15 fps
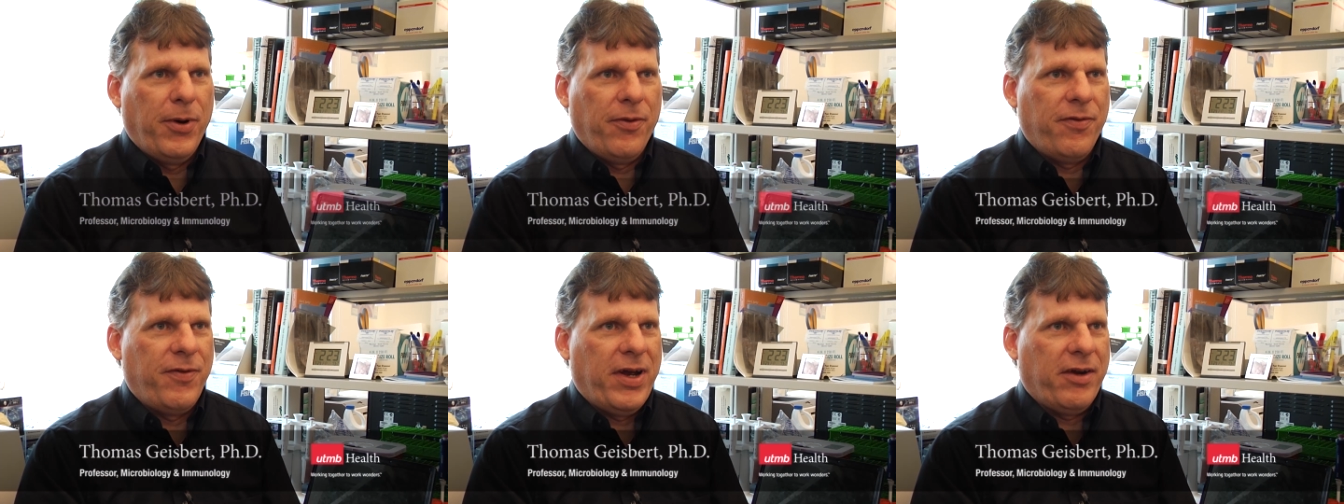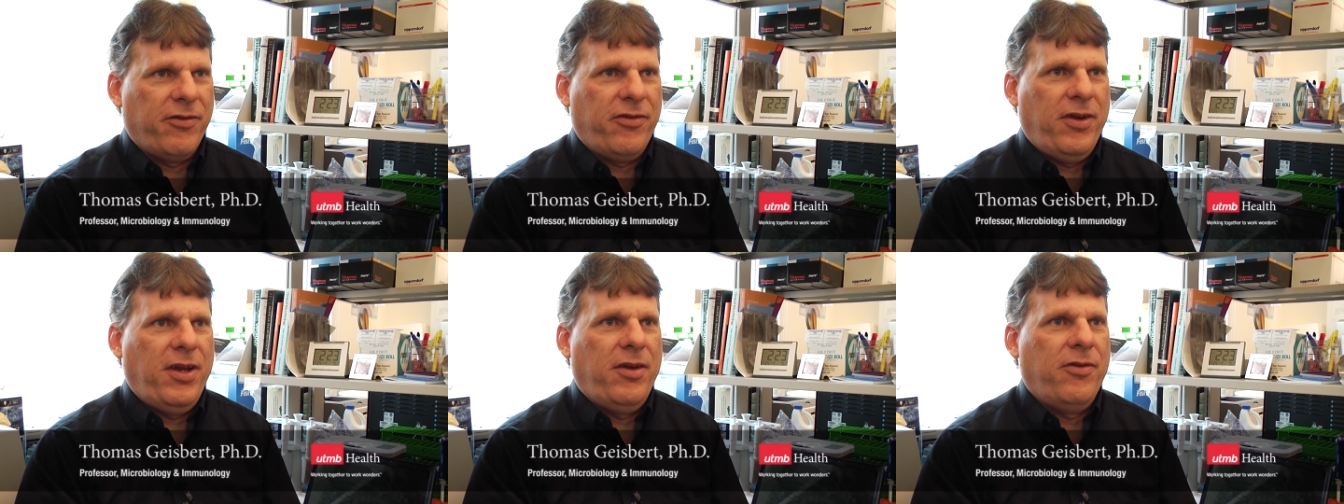both
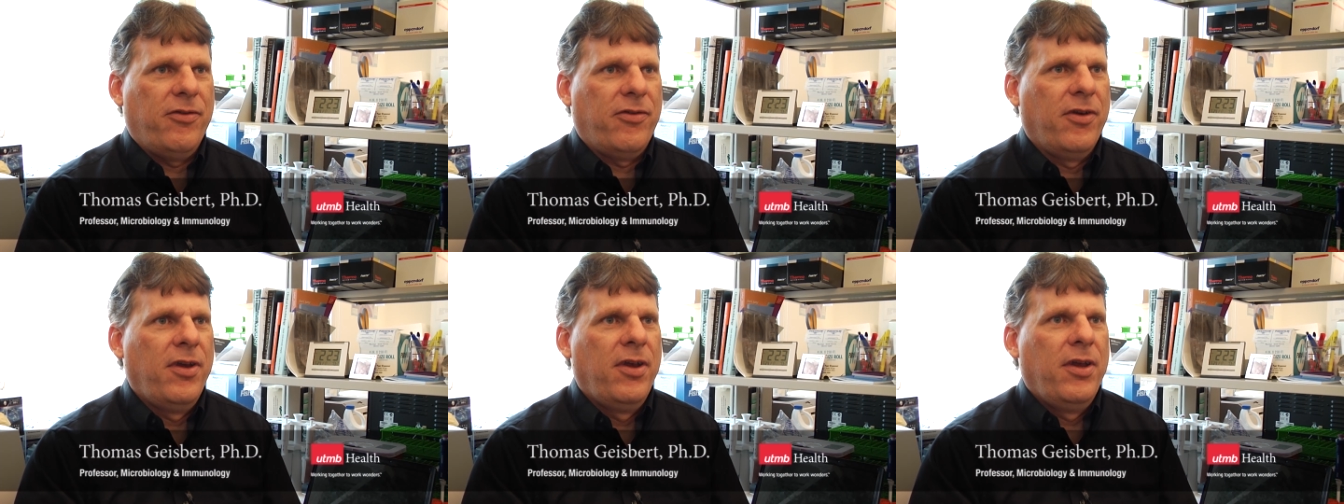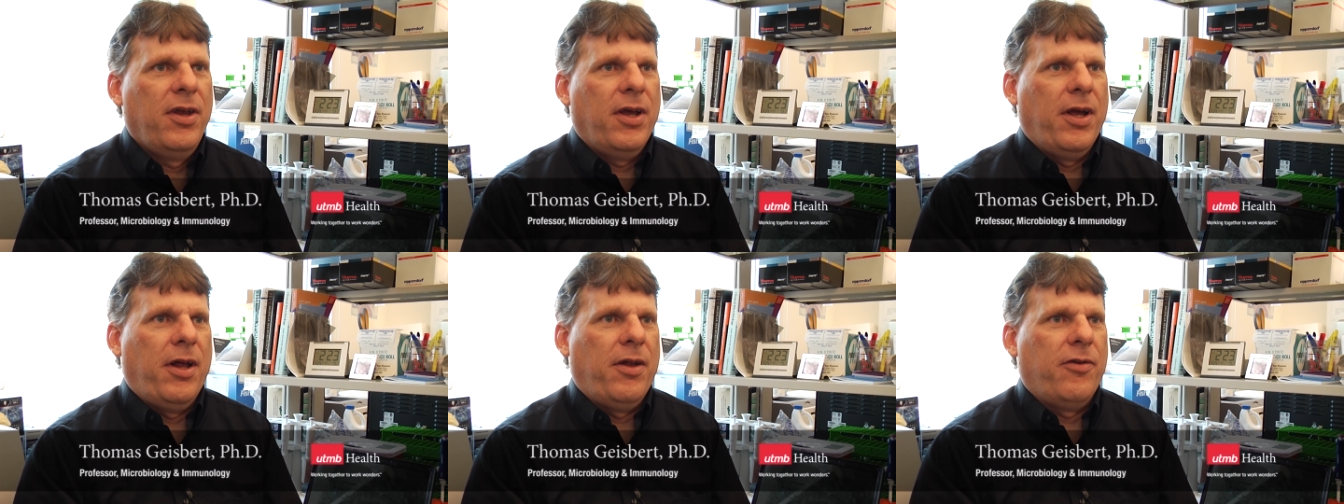vaccines
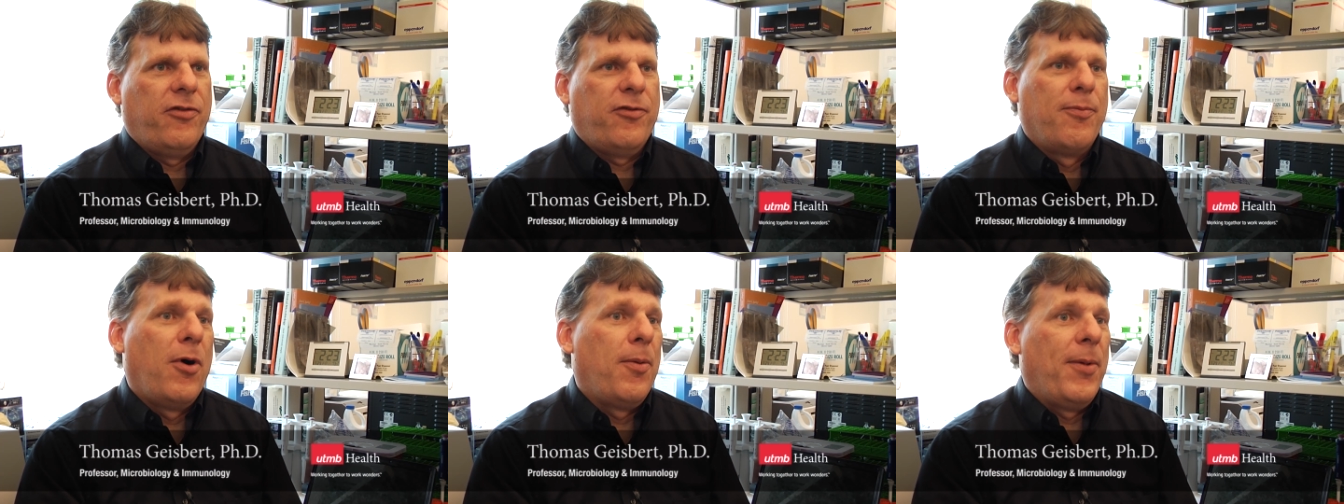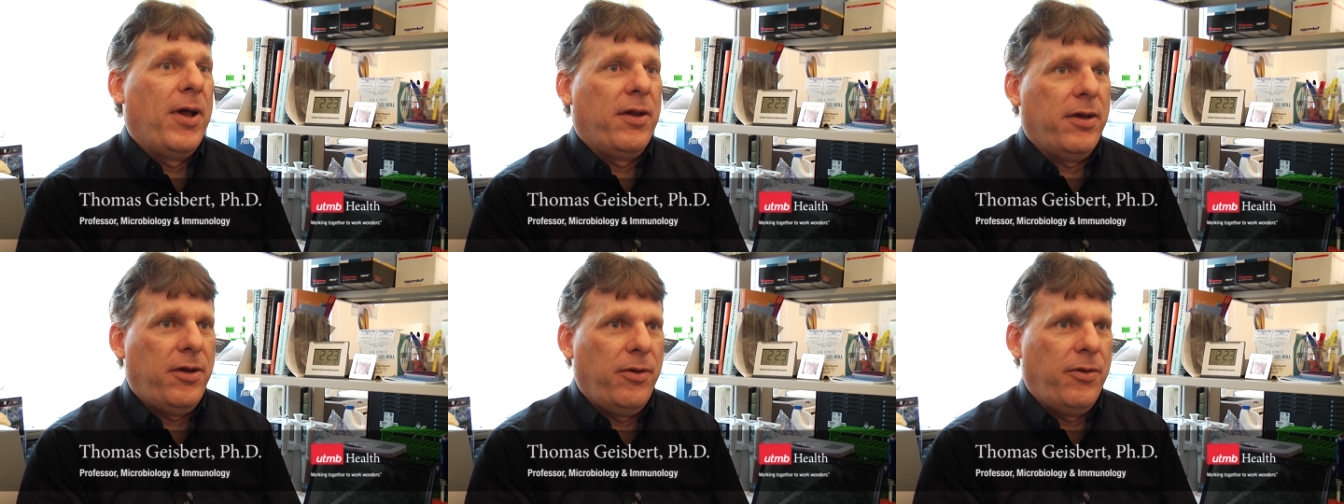and small
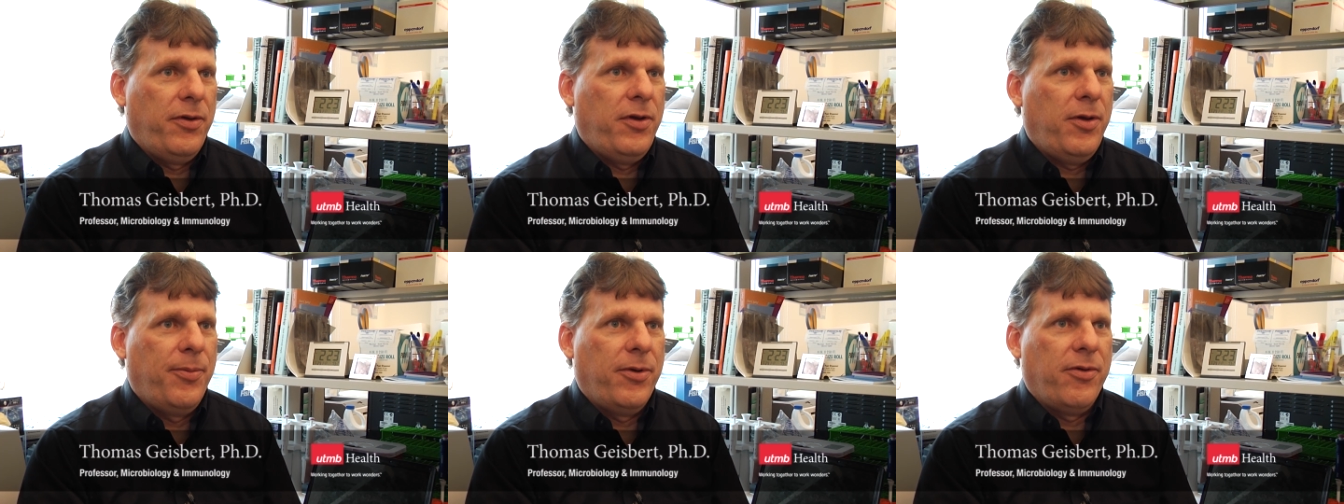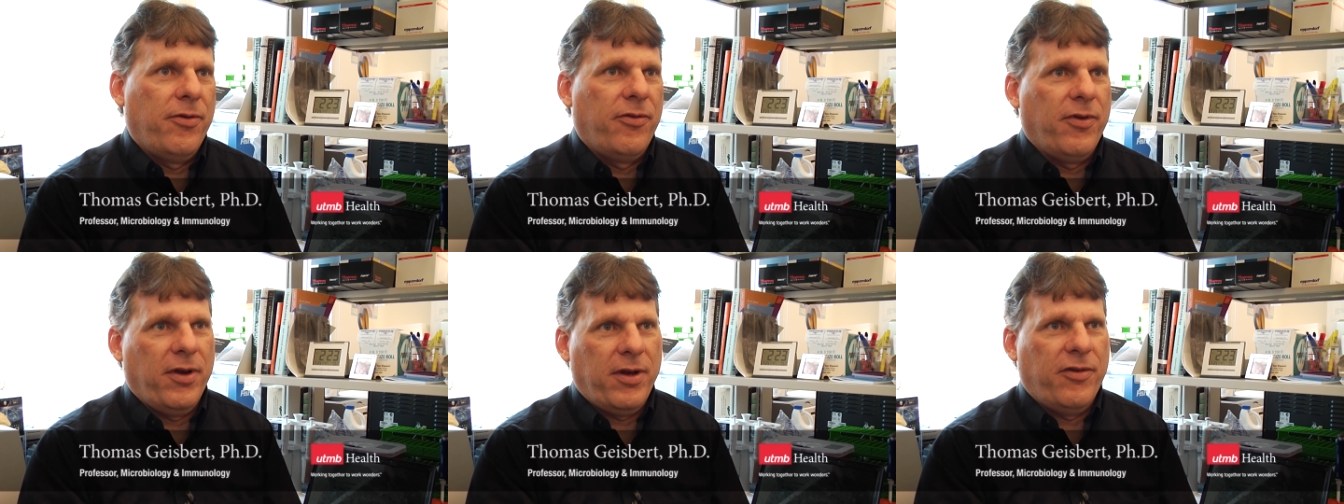molecule
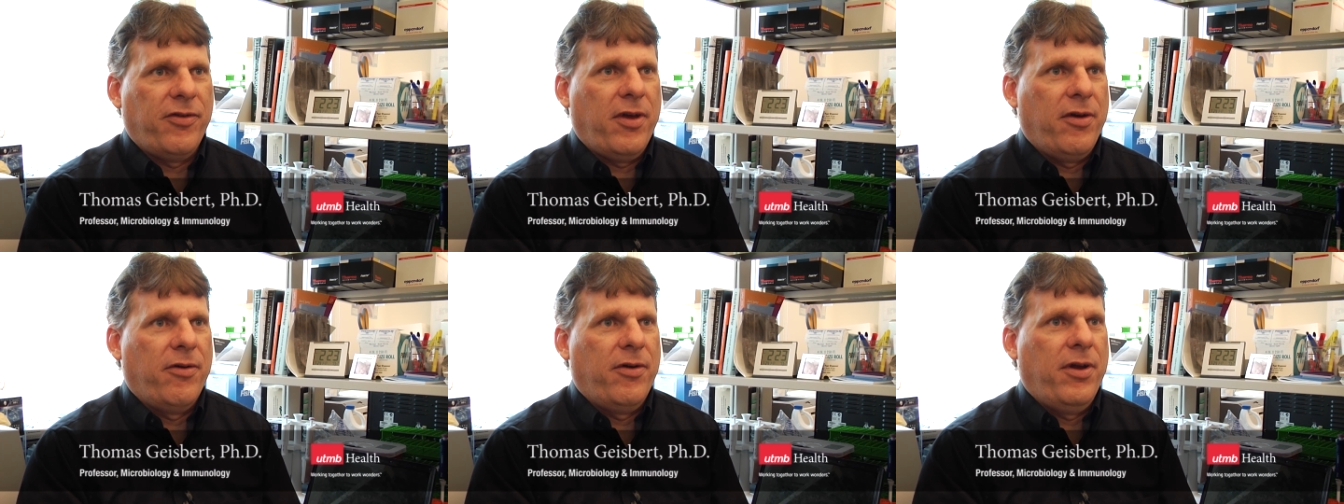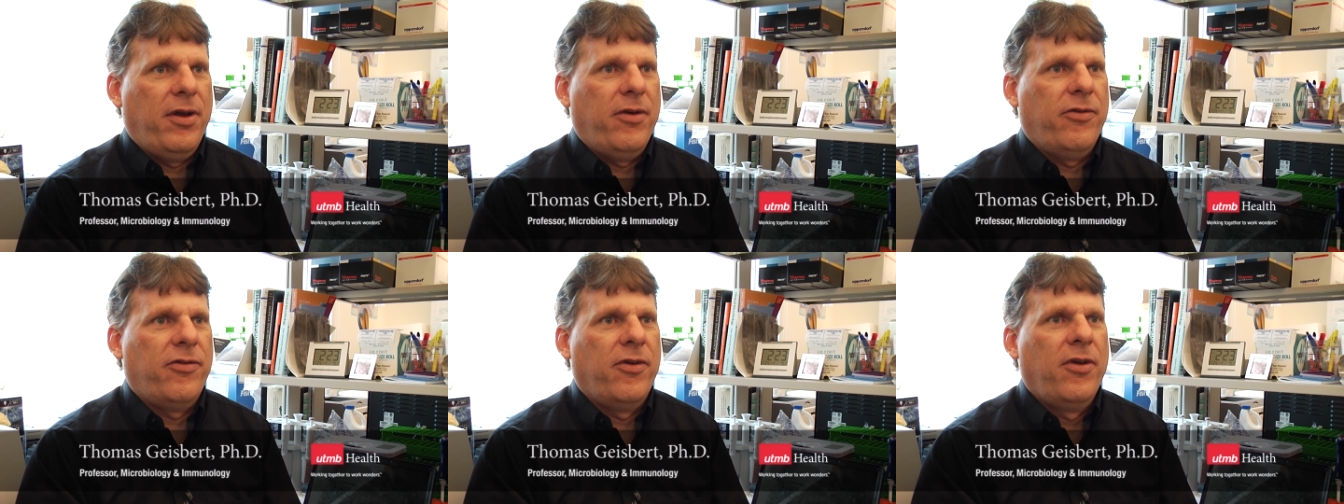inhibitors like
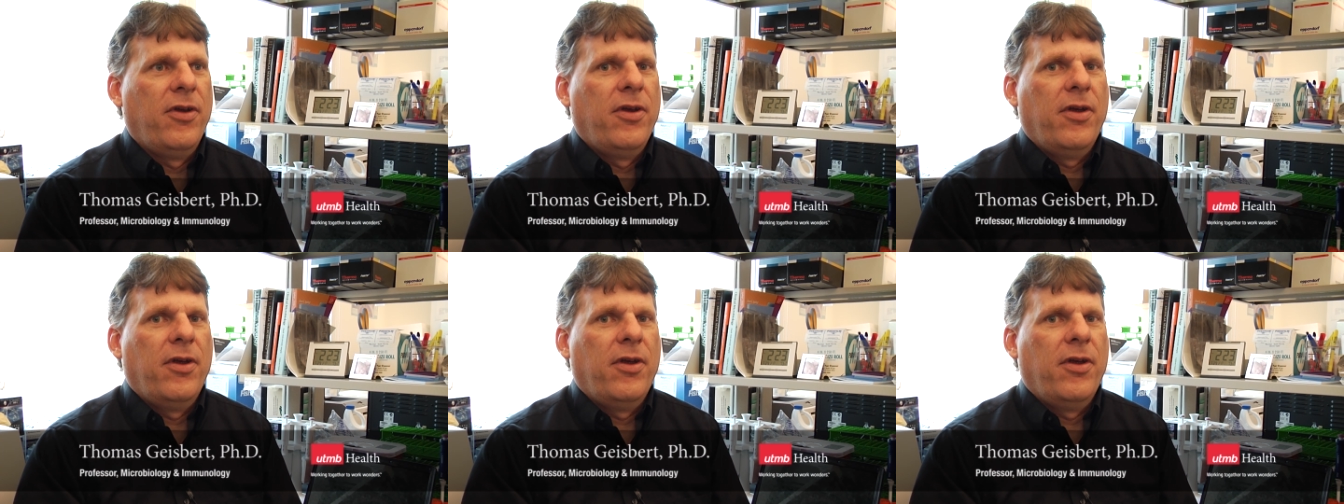siRNAs